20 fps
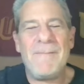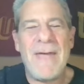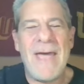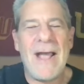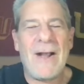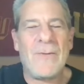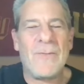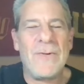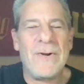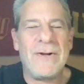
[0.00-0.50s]

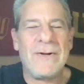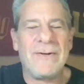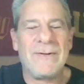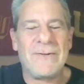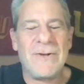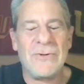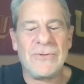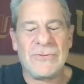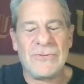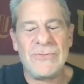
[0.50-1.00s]
back
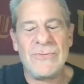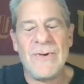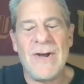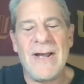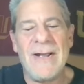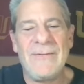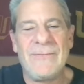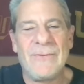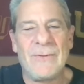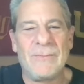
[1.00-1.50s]
when Coach
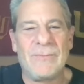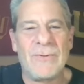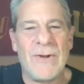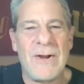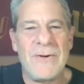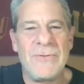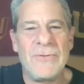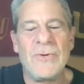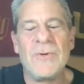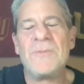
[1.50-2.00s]
Neuheisel
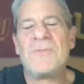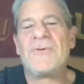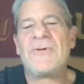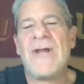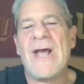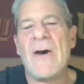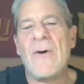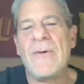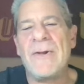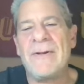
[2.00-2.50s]
brought Norm
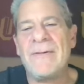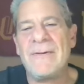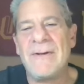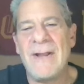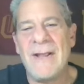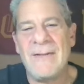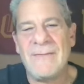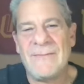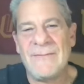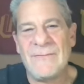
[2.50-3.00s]
Chow
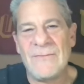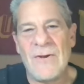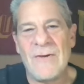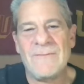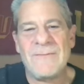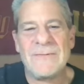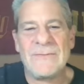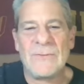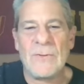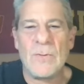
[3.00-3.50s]
in as his
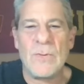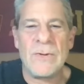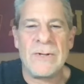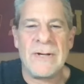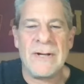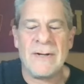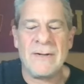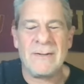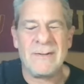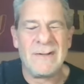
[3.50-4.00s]
offensive
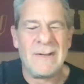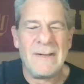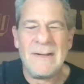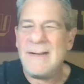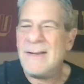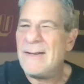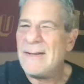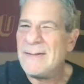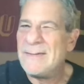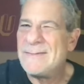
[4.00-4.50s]
coordinator.
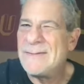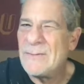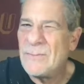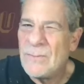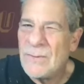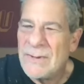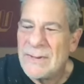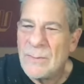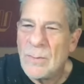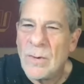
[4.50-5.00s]

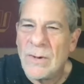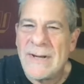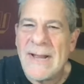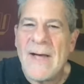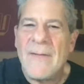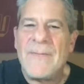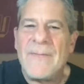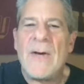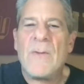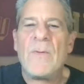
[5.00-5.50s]
Didn't really work
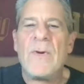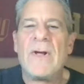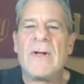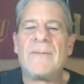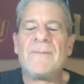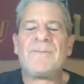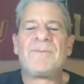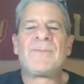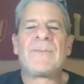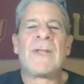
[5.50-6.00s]
out that
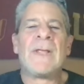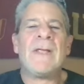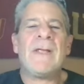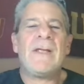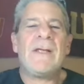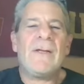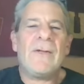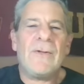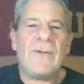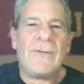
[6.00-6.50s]
well.
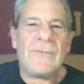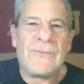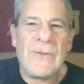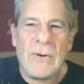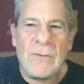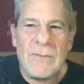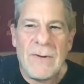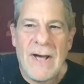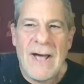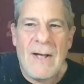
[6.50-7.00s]

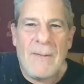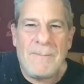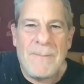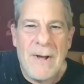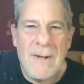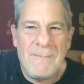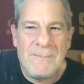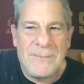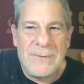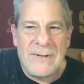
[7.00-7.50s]
So I'll
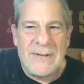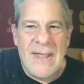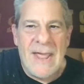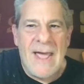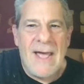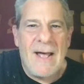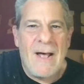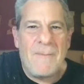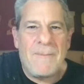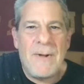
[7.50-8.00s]
pump
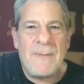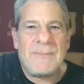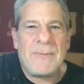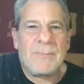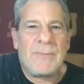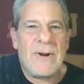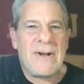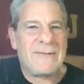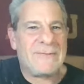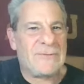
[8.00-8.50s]

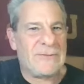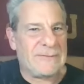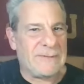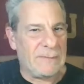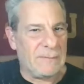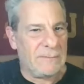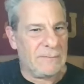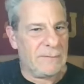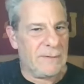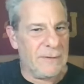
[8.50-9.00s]
the brakes just
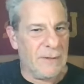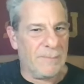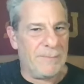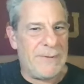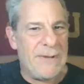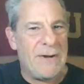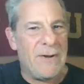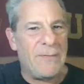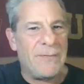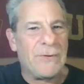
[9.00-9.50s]
a little
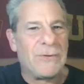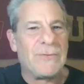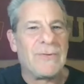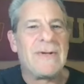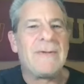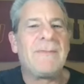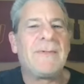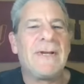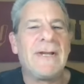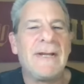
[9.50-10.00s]
bit on the
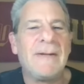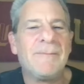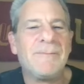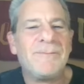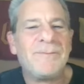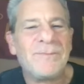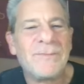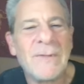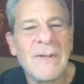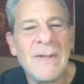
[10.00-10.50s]
dream team.